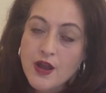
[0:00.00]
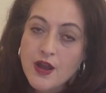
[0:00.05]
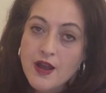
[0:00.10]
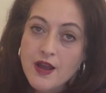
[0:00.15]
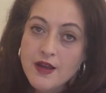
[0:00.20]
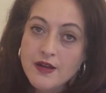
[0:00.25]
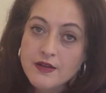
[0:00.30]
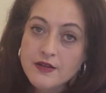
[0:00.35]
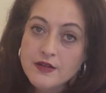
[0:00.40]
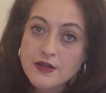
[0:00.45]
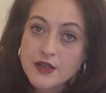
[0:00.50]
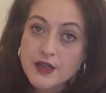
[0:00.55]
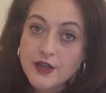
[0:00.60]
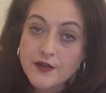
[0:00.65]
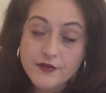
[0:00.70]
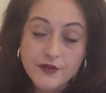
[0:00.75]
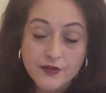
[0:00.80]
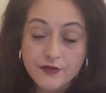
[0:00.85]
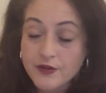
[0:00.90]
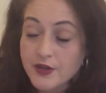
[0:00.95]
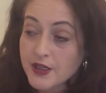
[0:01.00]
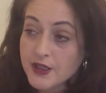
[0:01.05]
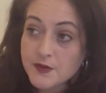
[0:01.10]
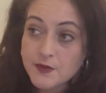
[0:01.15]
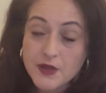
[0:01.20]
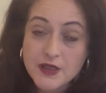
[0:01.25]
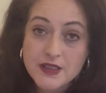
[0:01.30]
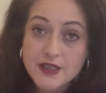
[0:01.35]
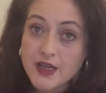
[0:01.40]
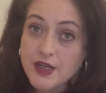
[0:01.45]
and have different
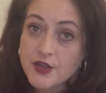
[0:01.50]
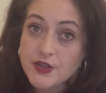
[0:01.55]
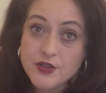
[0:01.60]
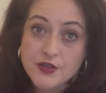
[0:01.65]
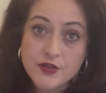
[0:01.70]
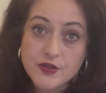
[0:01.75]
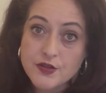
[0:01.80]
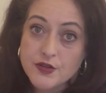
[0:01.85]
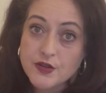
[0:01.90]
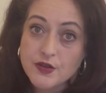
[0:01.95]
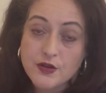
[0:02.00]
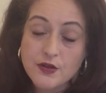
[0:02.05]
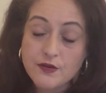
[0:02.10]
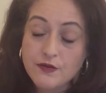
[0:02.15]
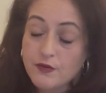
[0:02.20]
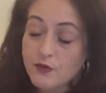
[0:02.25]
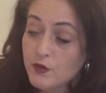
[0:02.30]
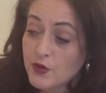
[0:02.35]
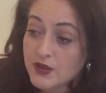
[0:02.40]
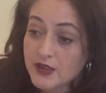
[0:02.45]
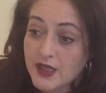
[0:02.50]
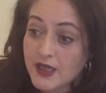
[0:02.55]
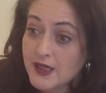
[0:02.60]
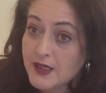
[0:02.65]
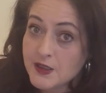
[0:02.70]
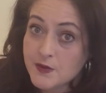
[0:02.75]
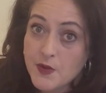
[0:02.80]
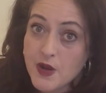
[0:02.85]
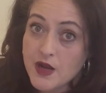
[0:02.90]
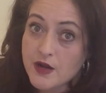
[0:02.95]
expectations for what they
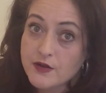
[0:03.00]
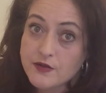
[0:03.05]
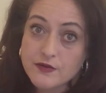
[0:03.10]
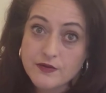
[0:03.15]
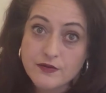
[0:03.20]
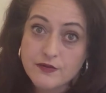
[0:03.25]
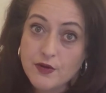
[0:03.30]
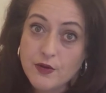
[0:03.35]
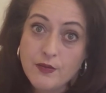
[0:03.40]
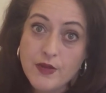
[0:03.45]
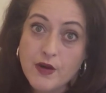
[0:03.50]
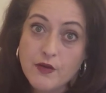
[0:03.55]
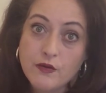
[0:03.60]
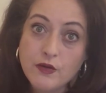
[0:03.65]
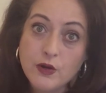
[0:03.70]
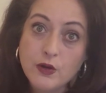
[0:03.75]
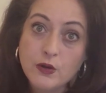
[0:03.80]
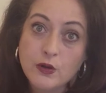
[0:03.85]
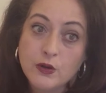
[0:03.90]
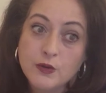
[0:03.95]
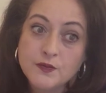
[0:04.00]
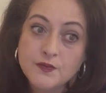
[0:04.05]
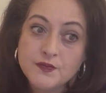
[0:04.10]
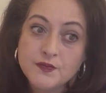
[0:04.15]
expect from that role.